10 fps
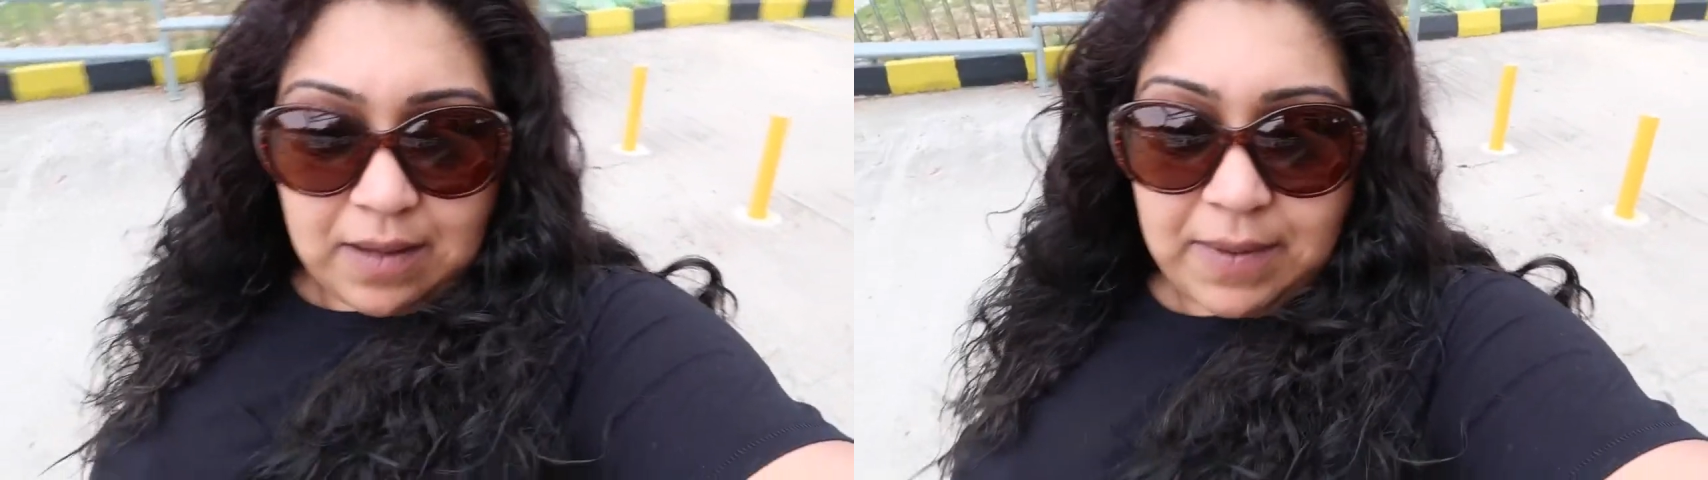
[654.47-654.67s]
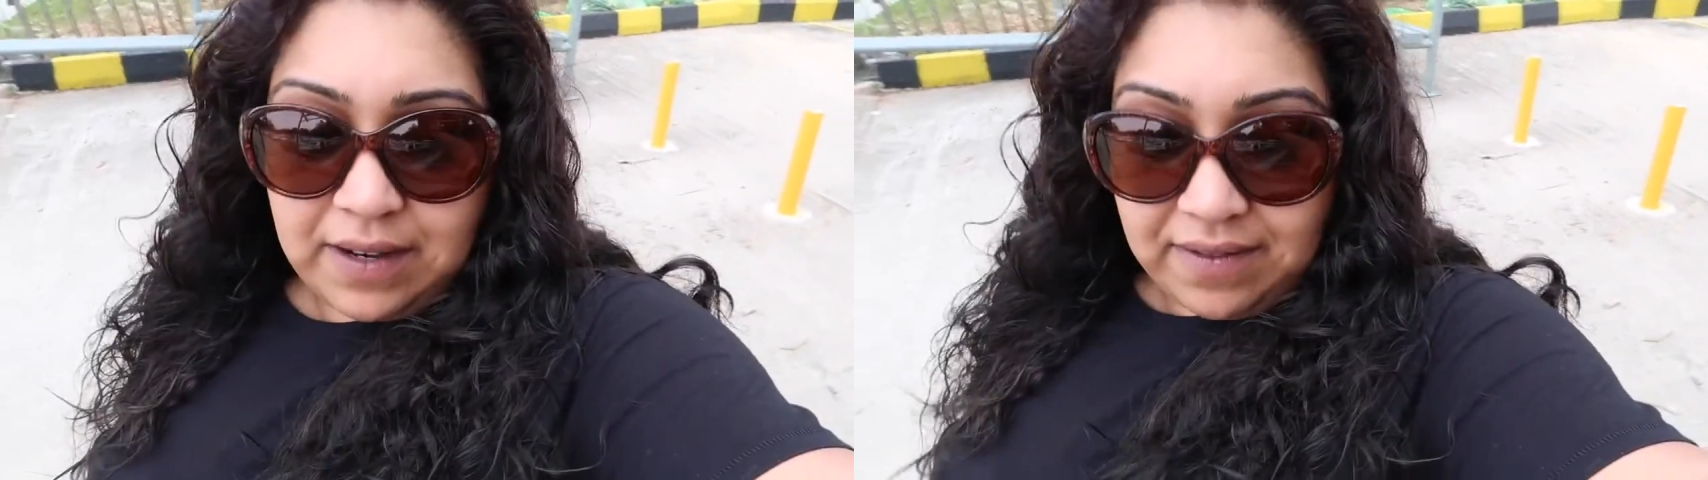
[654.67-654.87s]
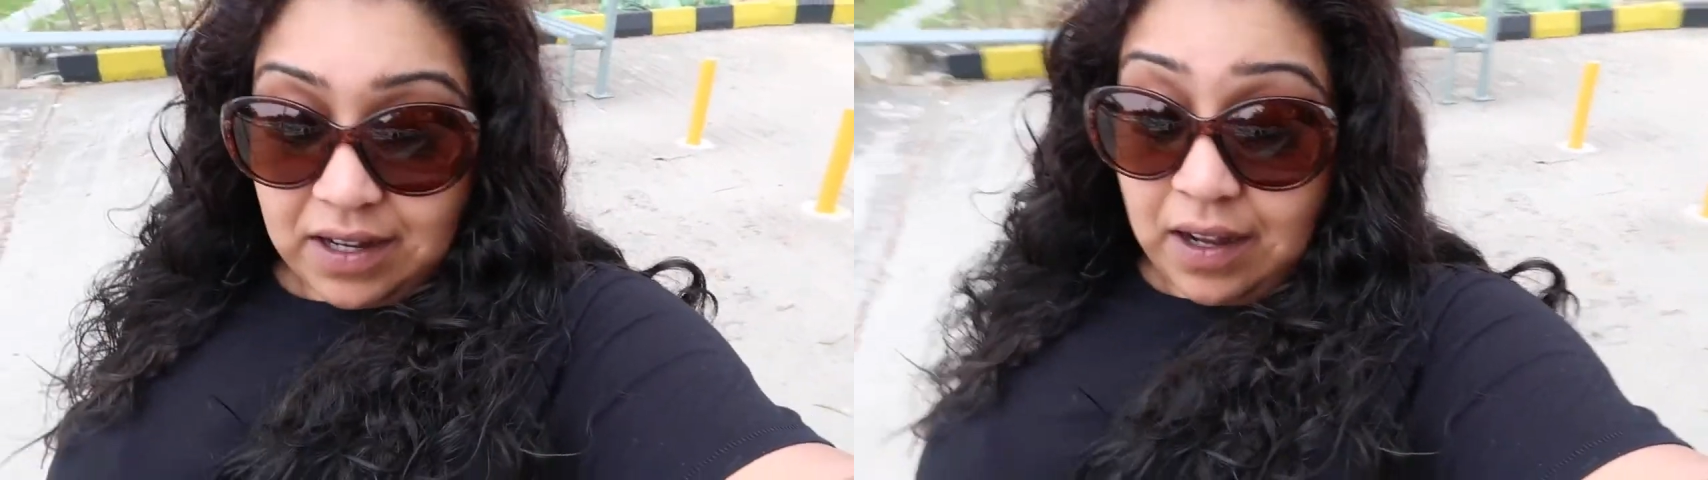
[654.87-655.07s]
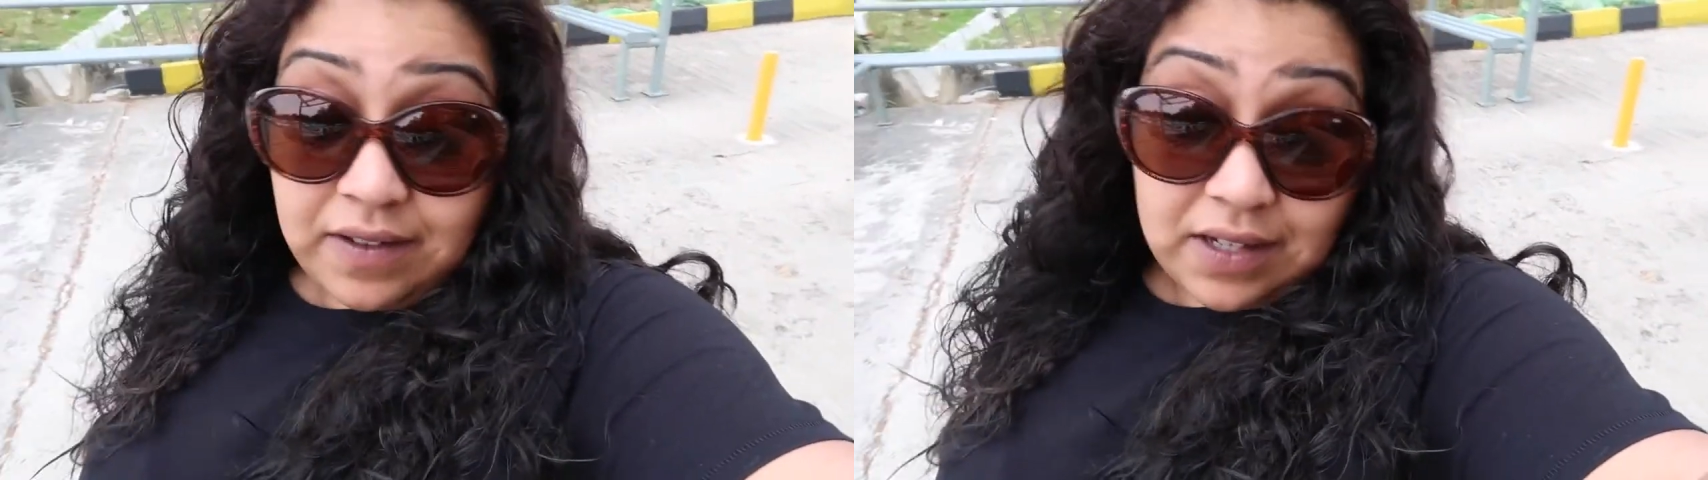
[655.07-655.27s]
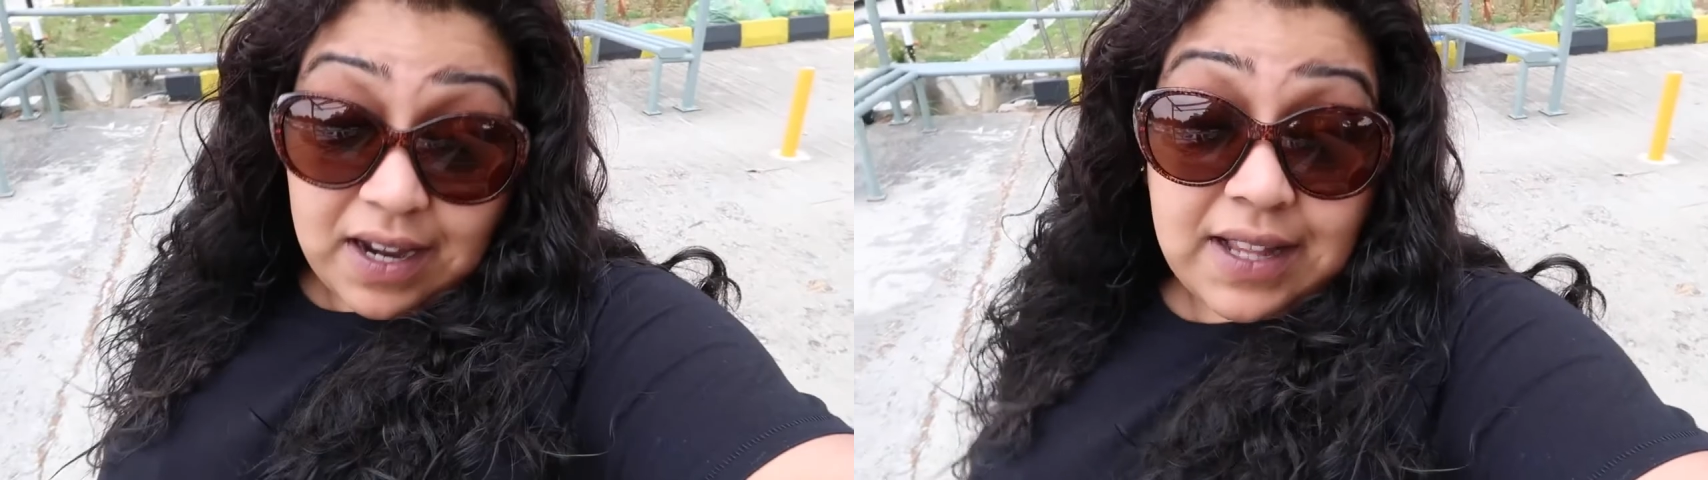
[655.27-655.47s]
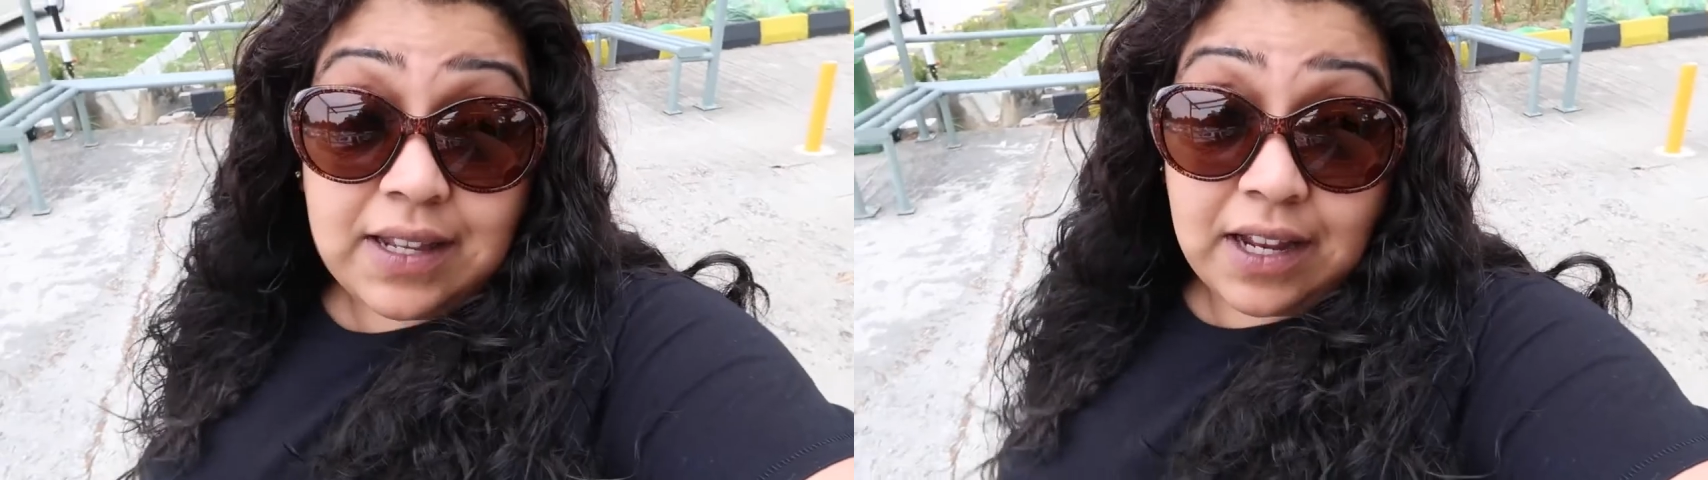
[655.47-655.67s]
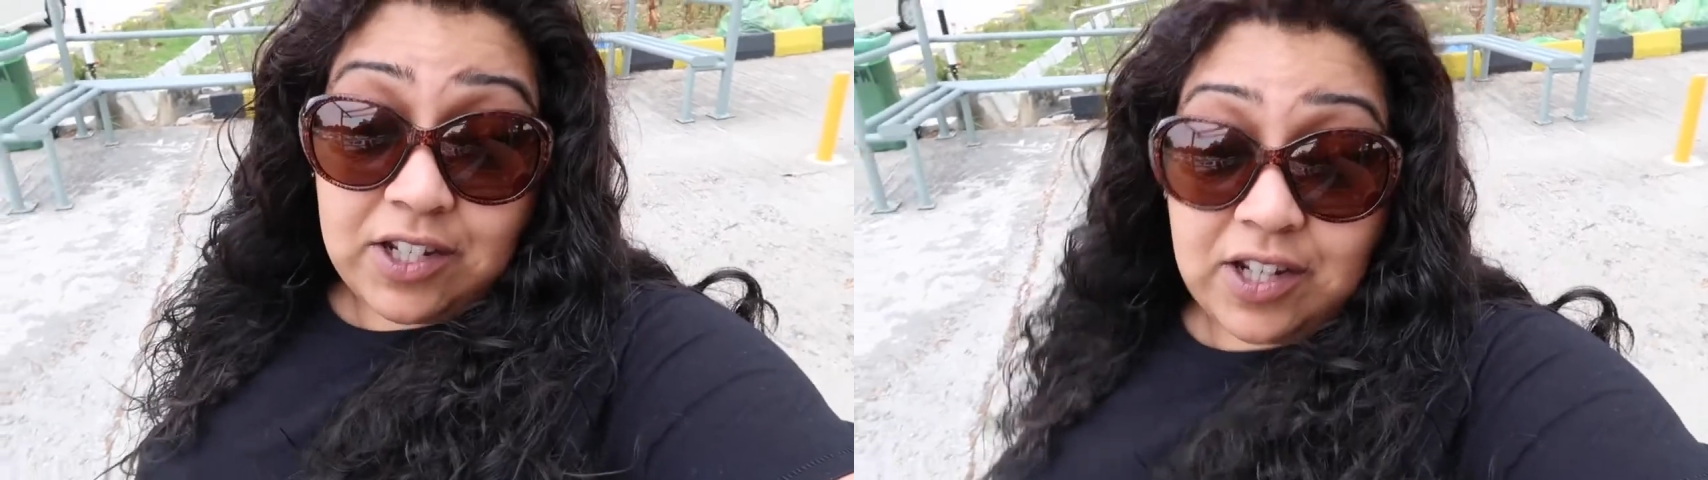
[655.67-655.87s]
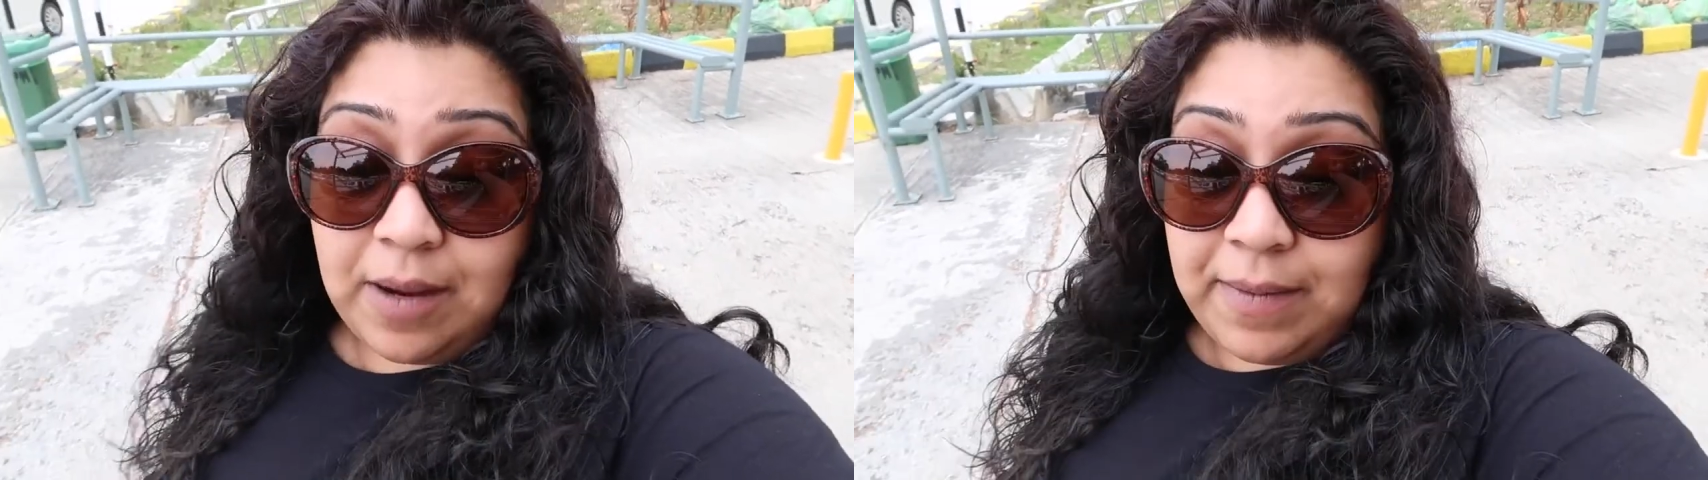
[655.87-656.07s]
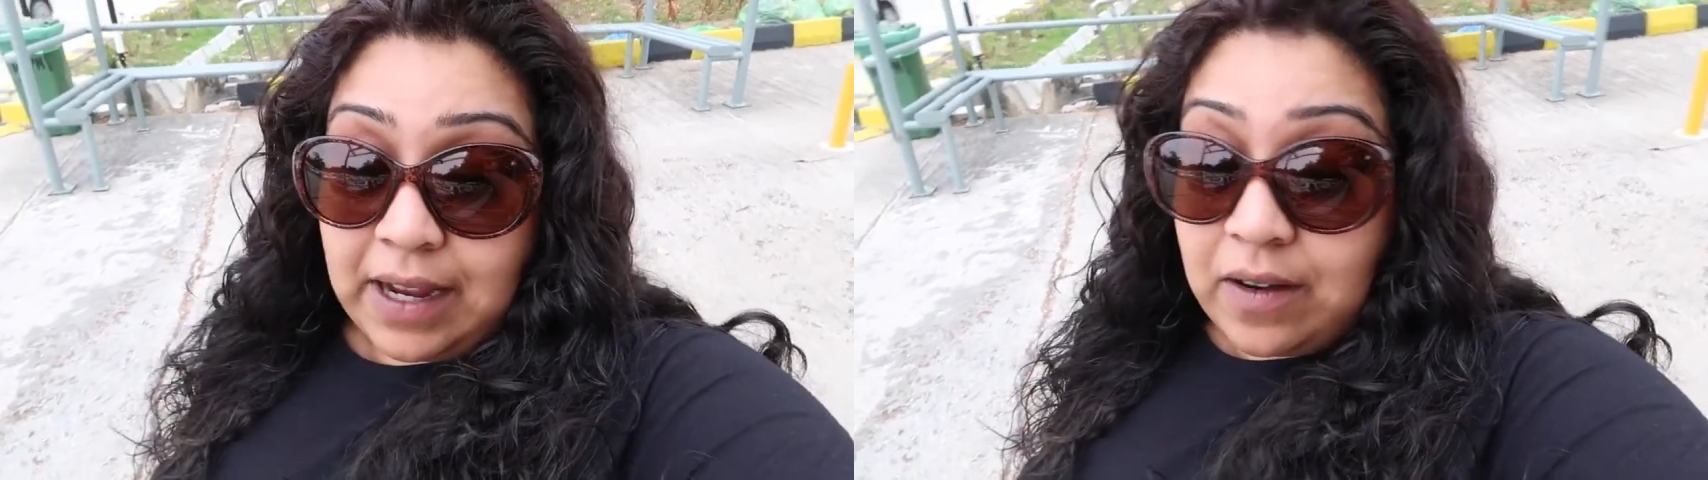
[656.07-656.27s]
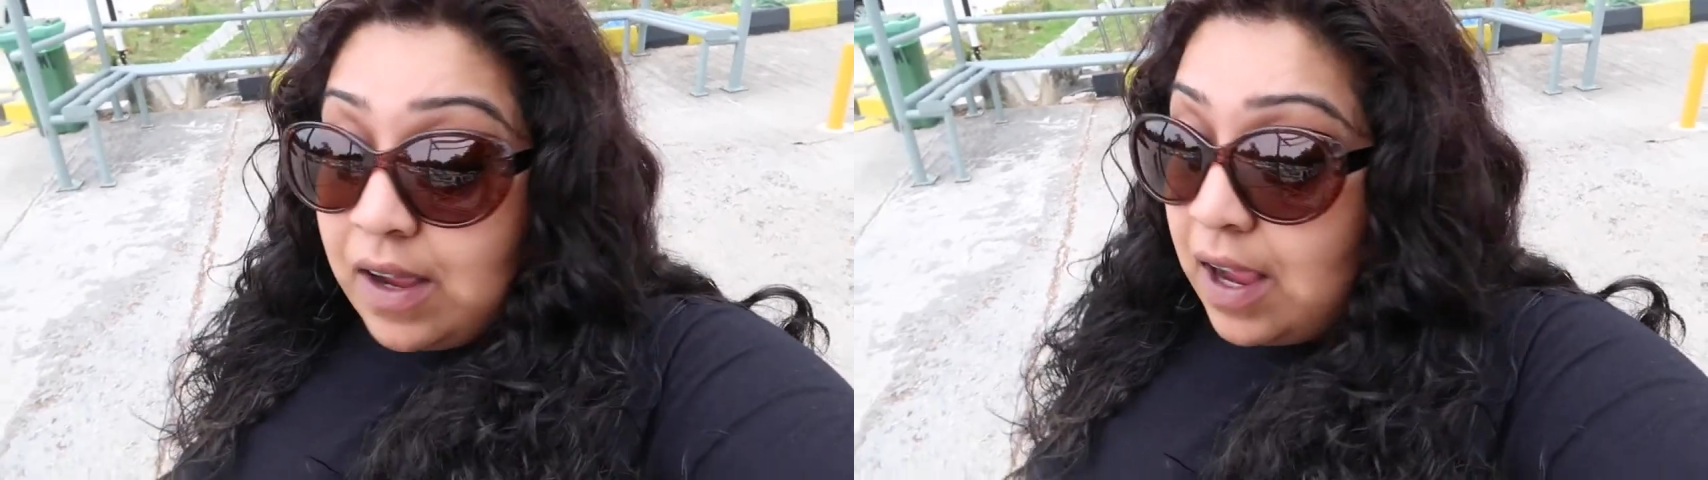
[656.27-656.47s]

in the middle of the afternoon. It's lunchtime now.